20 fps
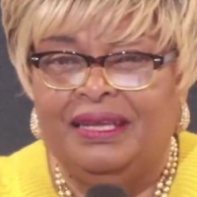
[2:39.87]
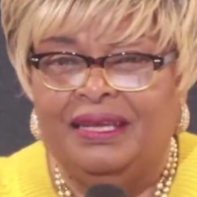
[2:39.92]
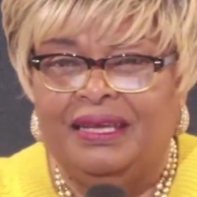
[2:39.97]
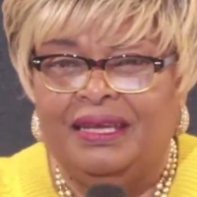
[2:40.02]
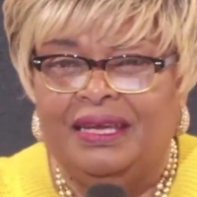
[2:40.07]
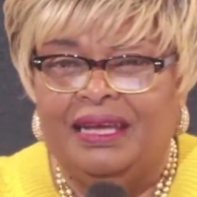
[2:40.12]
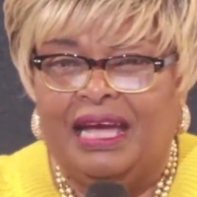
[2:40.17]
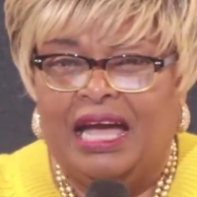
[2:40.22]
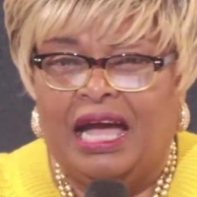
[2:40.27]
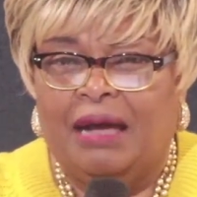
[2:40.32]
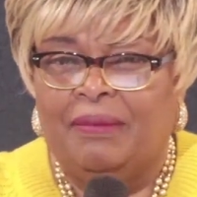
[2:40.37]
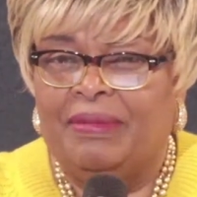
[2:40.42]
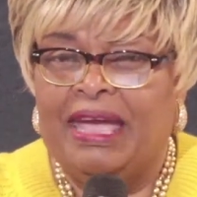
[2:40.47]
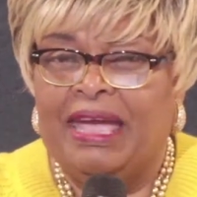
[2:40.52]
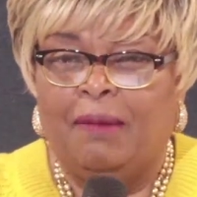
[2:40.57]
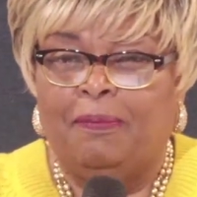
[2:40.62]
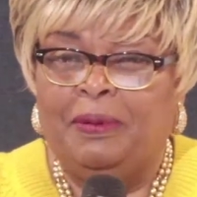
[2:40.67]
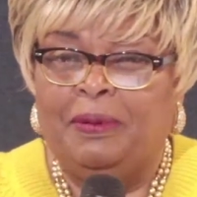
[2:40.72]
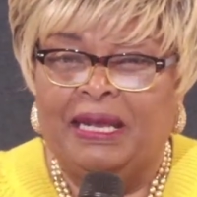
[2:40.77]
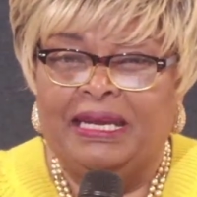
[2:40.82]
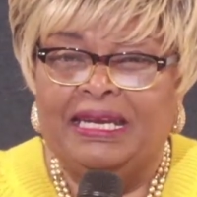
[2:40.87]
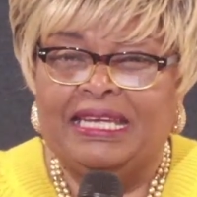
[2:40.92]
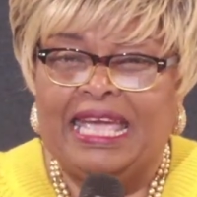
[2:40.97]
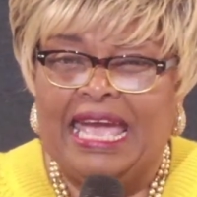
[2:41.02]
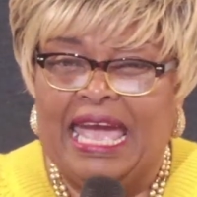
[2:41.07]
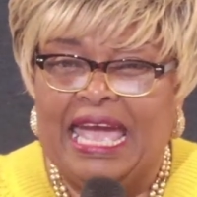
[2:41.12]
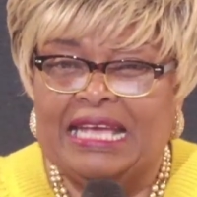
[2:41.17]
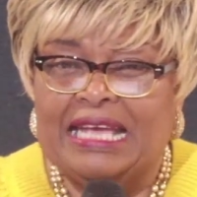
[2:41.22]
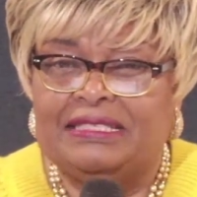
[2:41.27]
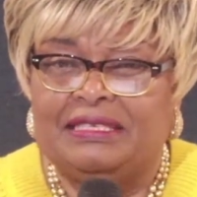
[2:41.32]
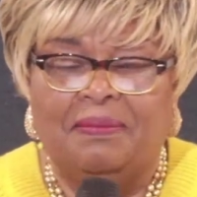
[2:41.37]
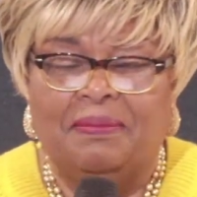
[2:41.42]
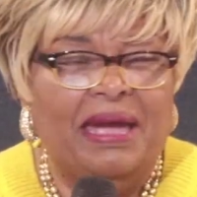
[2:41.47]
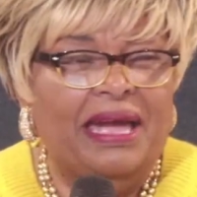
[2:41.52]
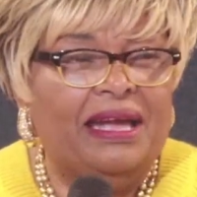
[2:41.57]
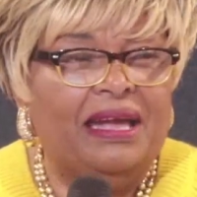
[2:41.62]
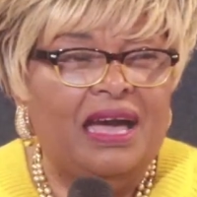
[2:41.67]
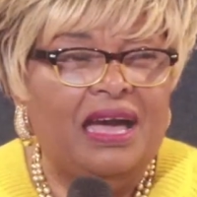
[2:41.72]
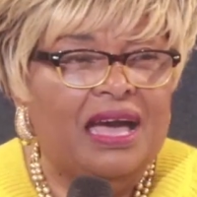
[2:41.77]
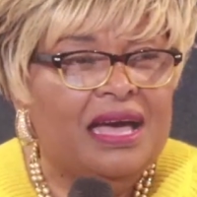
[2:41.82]
I'm going to have plenty of gas in my
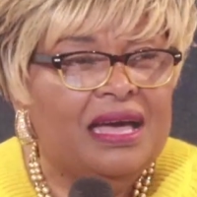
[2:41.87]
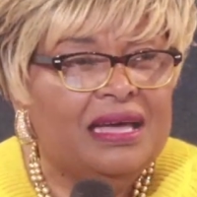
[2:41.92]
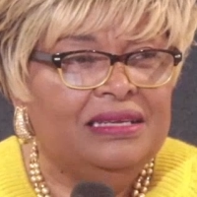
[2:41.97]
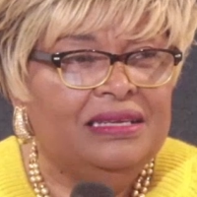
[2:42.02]
car.